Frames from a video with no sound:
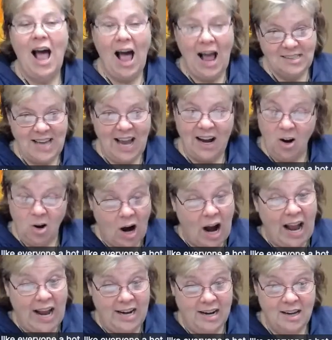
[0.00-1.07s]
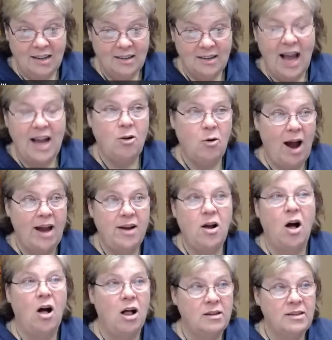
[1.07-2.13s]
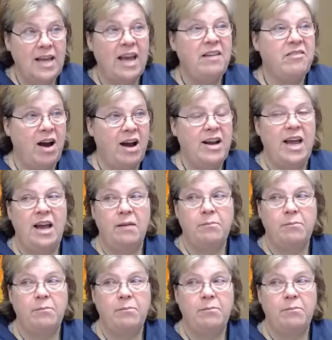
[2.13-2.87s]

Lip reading: I sat and cried. I cried all day Friday,